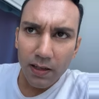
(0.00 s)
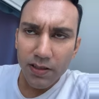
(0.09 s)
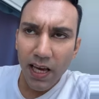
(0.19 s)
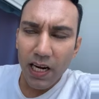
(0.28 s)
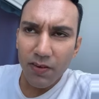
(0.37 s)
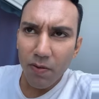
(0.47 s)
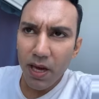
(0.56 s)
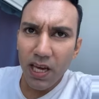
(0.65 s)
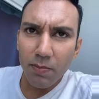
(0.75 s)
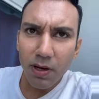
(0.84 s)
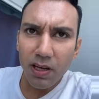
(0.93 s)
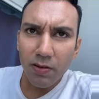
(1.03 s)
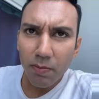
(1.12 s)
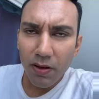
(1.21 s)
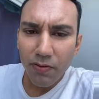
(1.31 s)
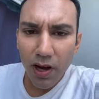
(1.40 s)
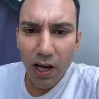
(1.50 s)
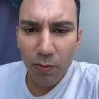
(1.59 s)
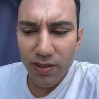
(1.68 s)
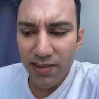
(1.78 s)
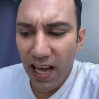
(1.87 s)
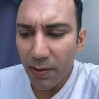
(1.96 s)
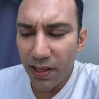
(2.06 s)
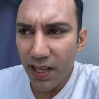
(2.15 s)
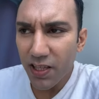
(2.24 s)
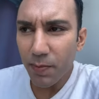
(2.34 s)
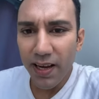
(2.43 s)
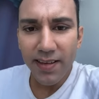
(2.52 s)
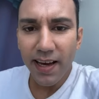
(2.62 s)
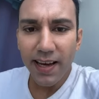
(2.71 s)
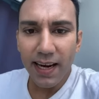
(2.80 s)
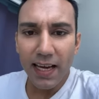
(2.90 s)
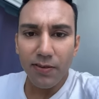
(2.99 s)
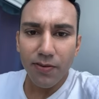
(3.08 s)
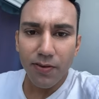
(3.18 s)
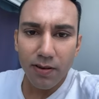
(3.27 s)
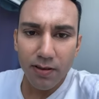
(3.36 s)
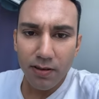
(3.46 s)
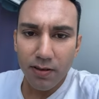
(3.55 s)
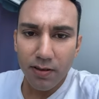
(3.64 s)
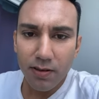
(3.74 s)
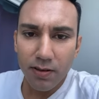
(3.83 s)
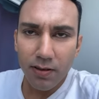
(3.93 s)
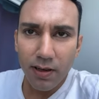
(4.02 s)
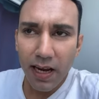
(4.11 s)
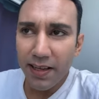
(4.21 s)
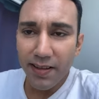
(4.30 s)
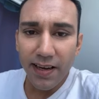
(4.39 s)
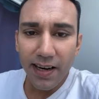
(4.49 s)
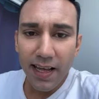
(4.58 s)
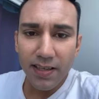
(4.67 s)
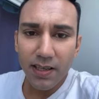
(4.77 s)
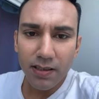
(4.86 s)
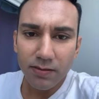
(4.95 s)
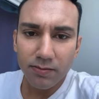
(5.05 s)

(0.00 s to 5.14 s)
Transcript: Sadly for me, my, my father was telling me this my entire life. I didn't listen.